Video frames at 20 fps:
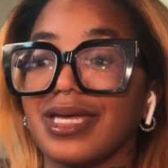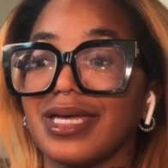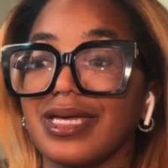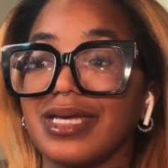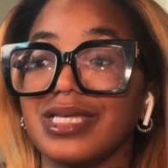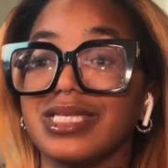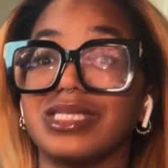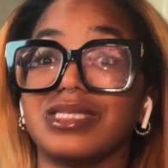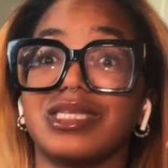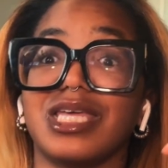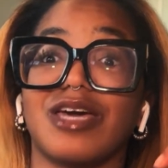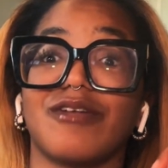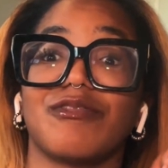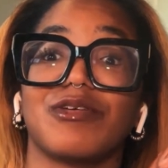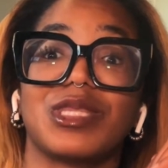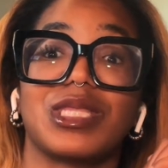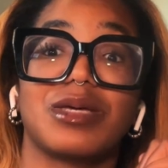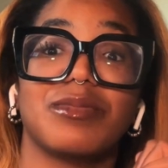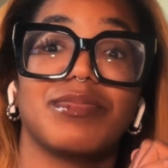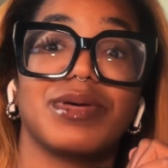it's
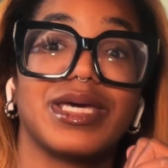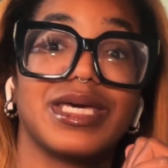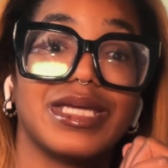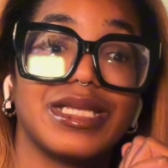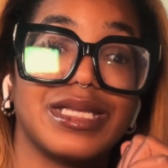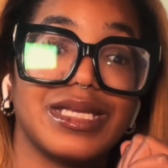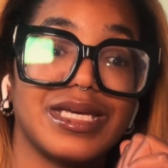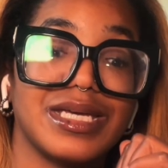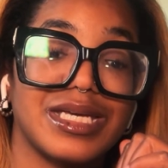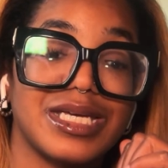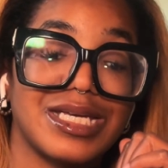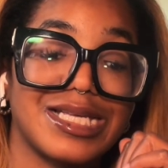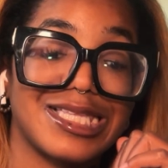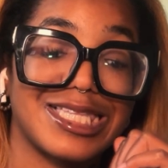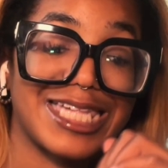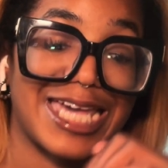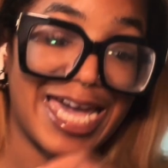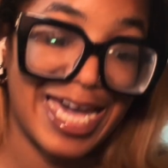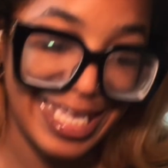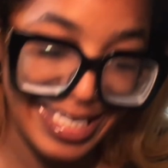definitely been
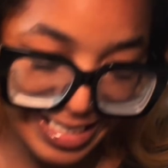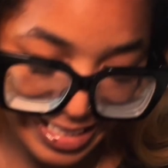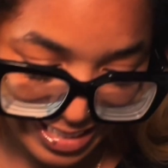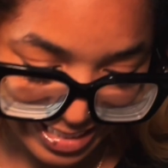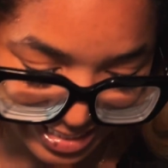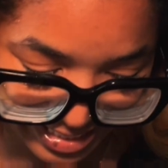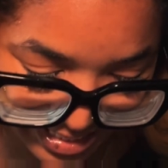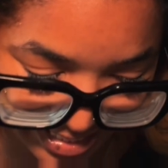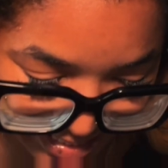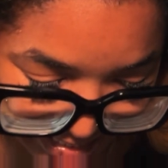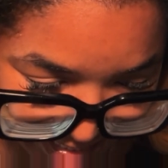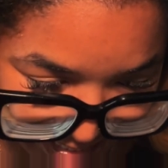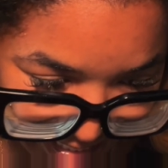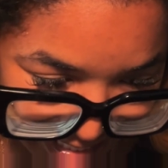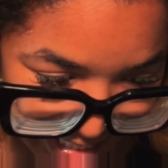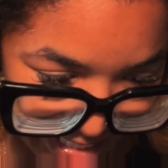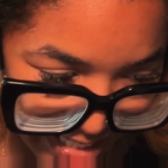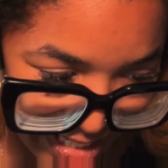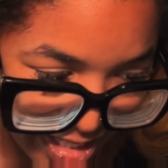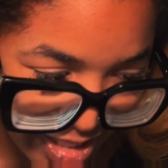challenging
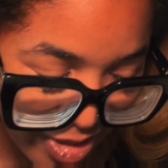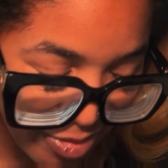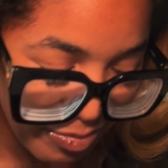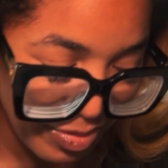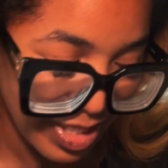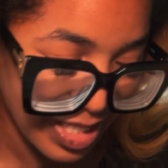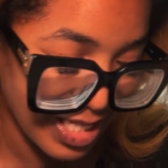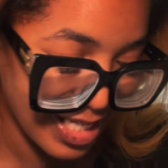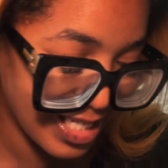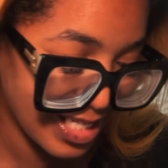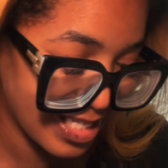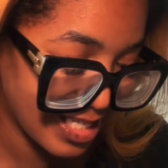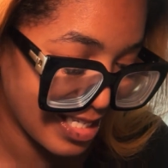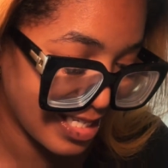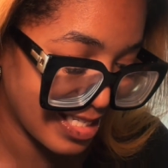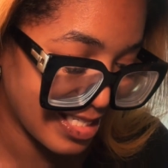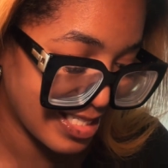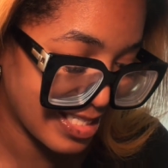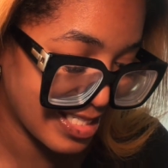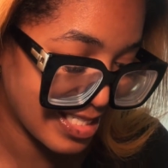
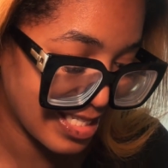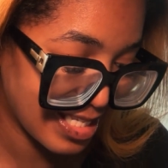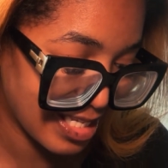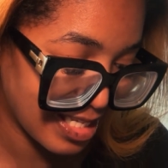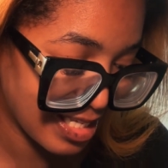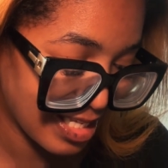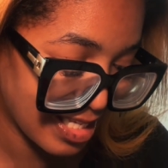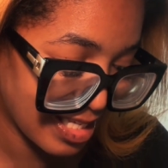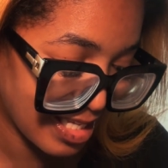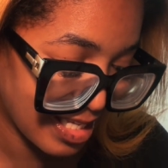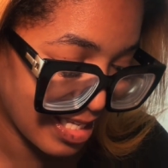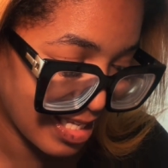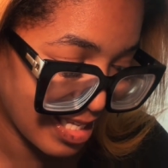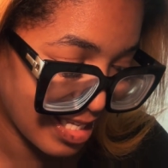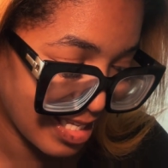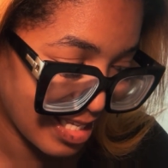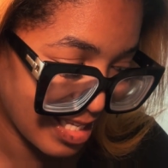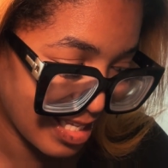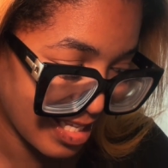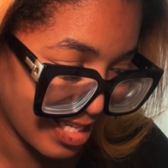because
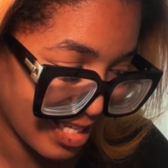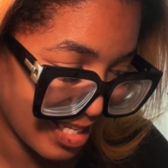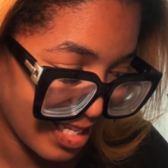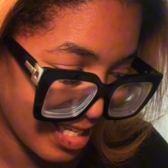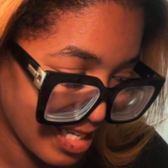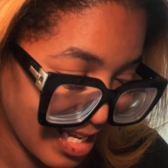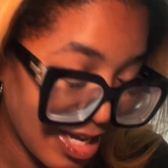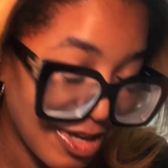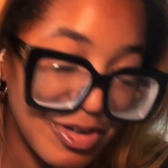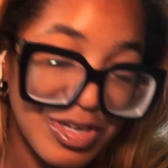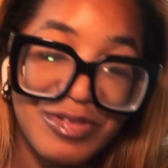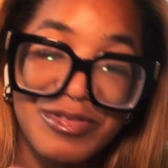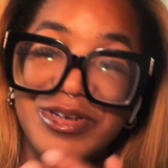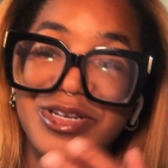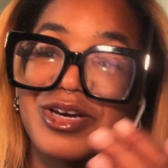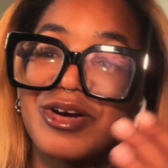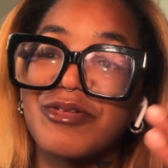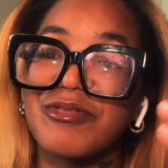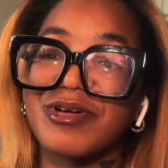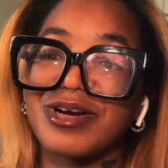I don't even
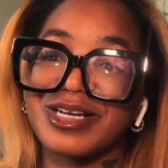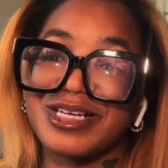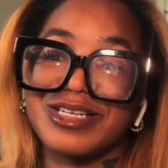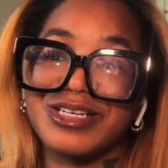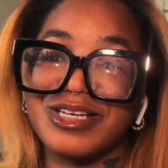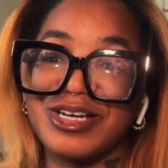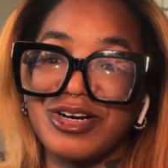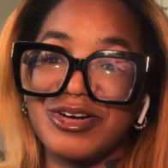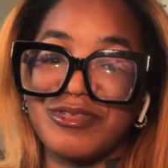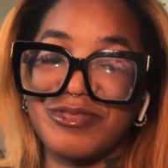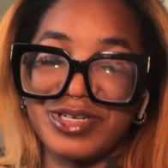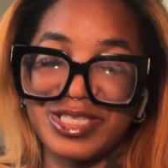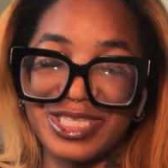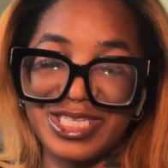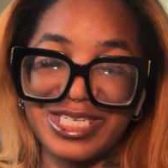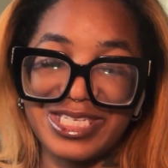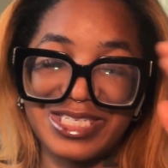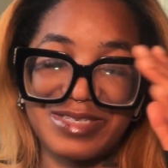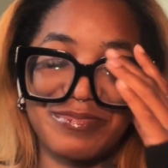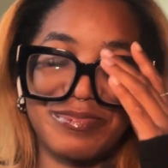know where to go with
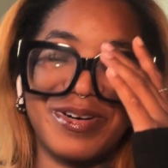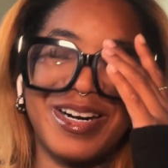this.